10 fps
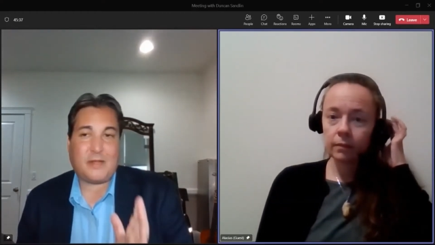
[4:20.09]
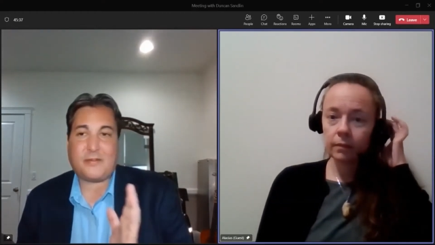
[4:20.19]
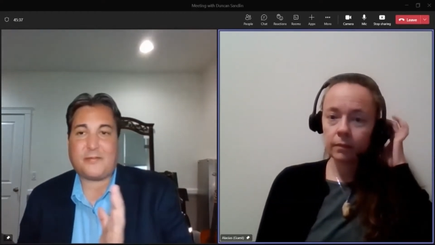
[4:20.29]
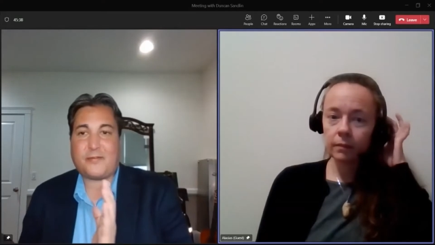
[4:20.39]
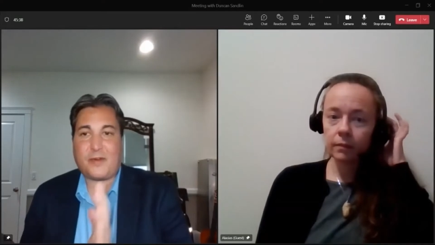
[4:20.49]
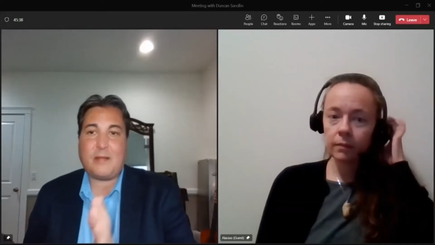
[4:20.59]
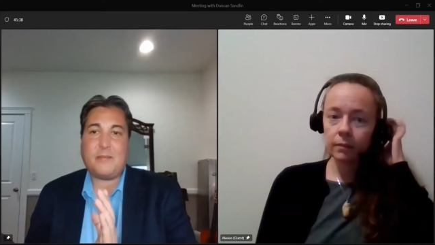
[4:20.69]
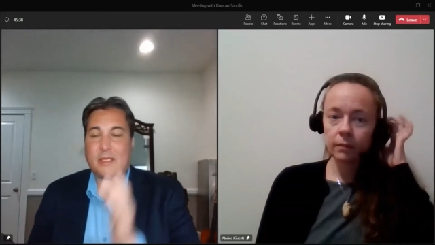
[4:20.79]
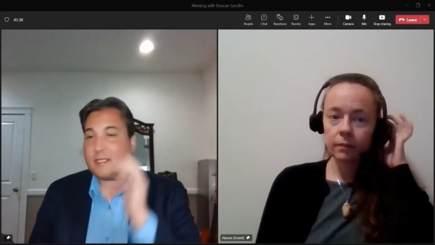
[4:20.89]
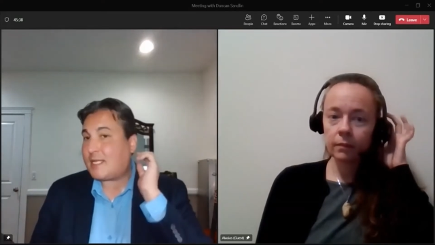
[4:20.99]
Speaker 1: We have to
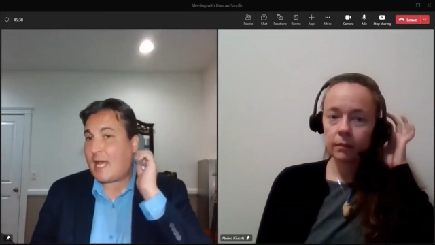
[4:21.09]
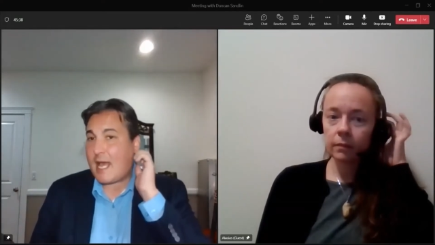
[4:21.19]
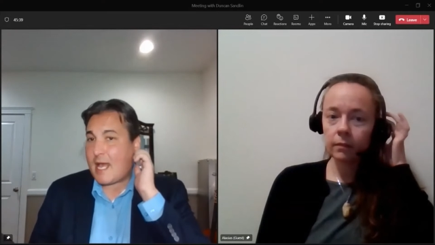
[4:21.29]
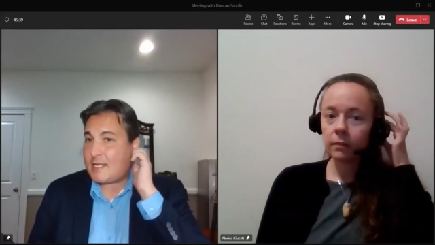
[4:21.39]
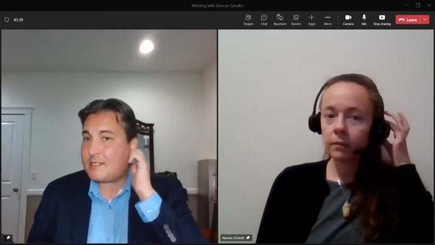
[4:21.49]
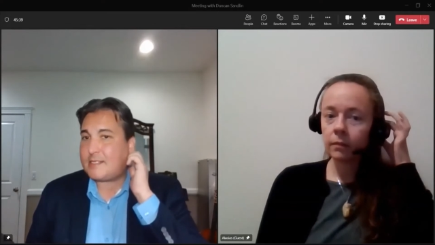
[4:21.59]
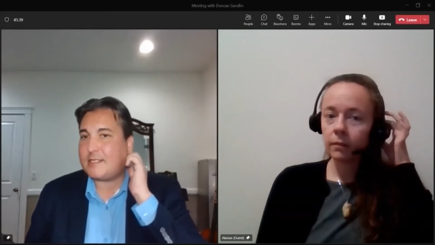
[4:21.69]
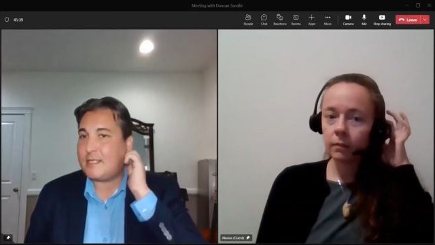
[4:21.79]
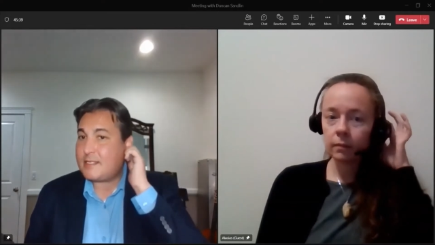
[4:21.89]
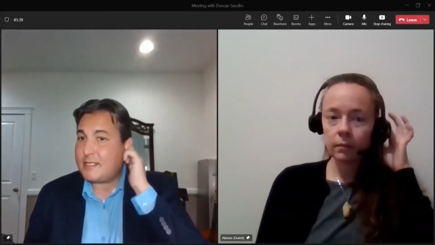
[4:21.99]
frame this
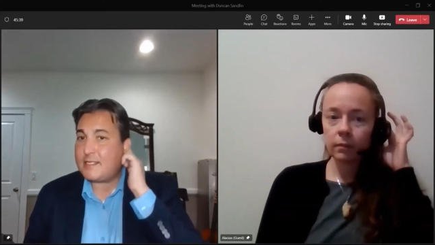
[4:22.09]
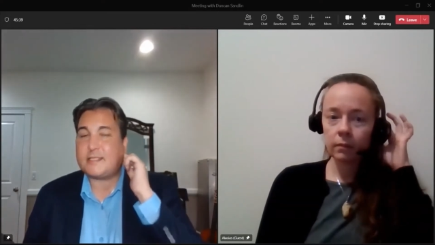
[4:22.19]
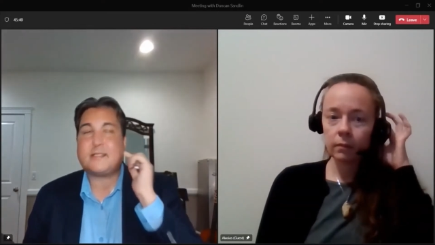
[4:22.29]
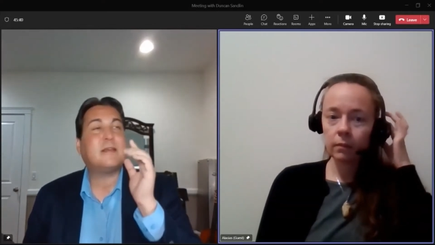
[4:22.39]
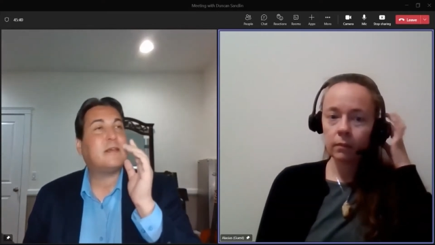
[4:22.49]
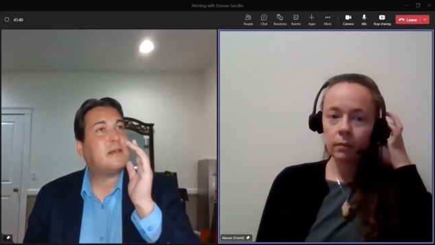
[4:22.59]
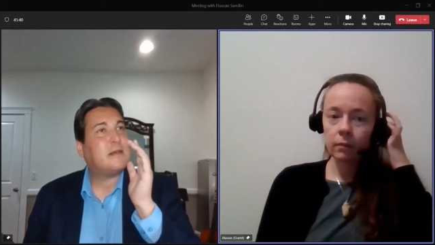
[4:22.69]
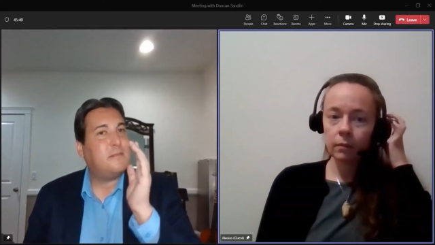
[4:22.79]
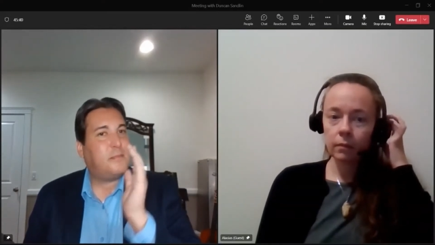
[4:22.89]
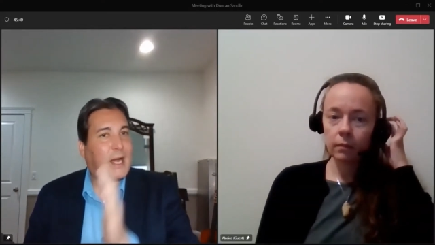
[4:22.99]
as this is
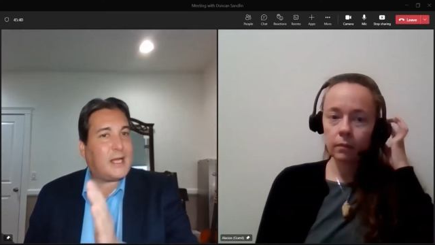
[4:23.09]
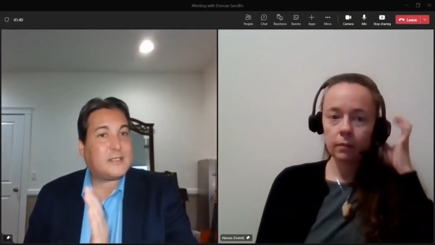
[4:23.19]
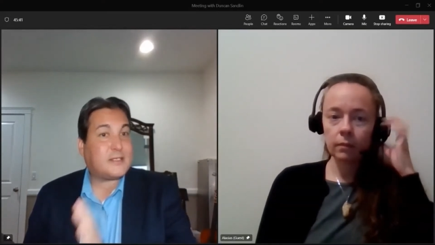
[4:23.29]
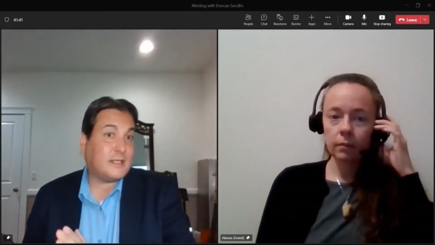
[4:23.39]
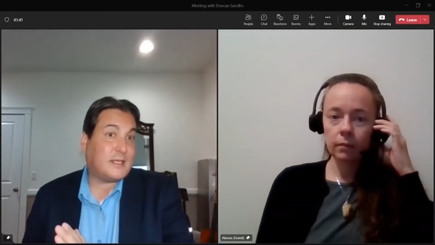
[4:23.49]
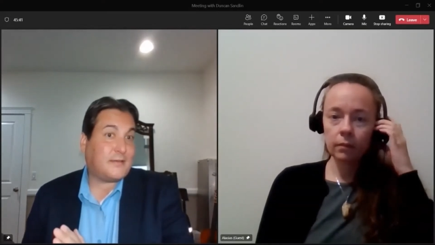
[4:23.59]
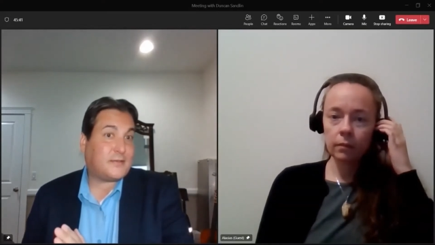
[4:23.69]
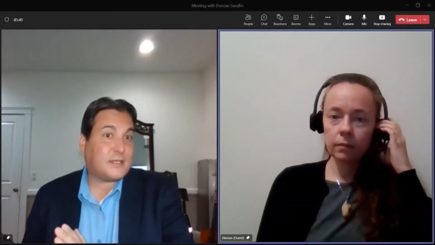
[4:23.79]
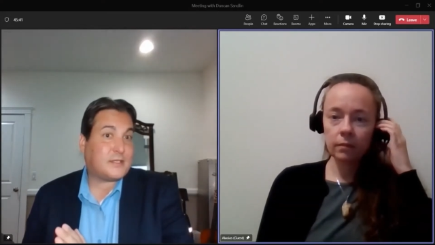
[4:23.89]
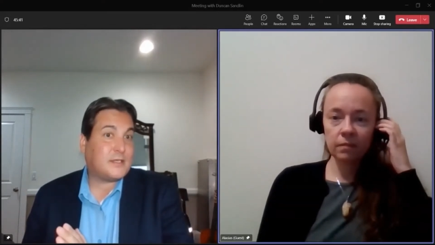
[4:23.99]
biased and
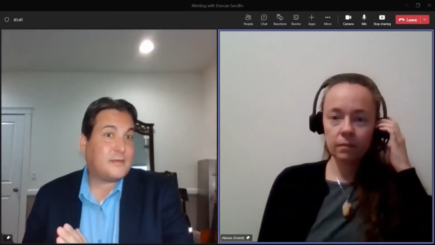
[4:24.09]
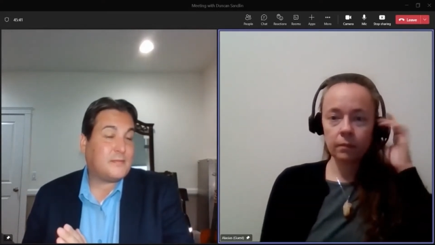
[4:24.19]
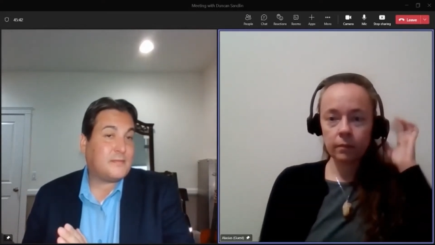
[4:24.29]
leftist.